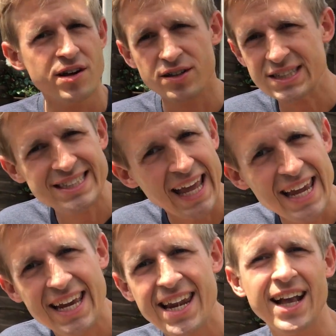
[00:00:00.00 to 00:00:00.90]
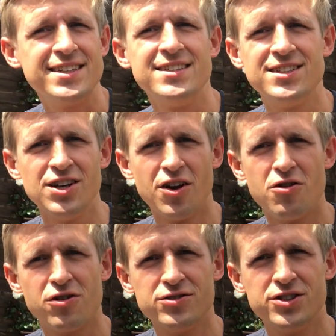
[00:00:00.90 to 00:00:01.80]
You can stay connected to your
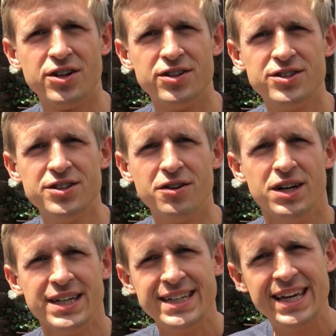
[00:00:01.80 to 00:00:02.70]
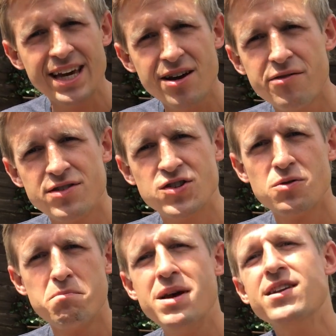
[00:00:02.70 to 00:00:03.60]
local church. You know, give and
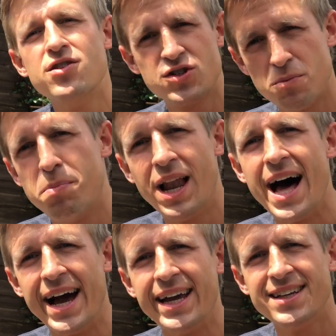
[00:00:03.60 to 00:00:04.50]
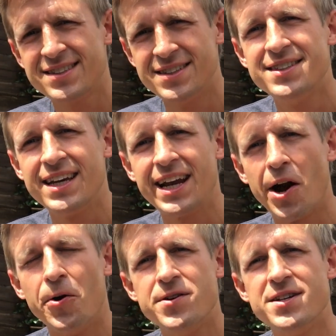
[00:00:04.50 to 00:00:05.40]
submit your supply. That's going to take
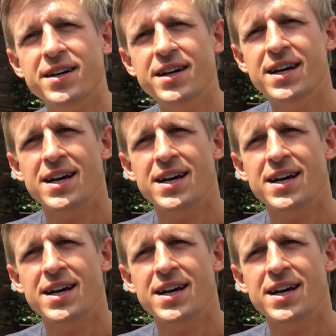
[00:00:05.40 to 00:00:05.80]
character.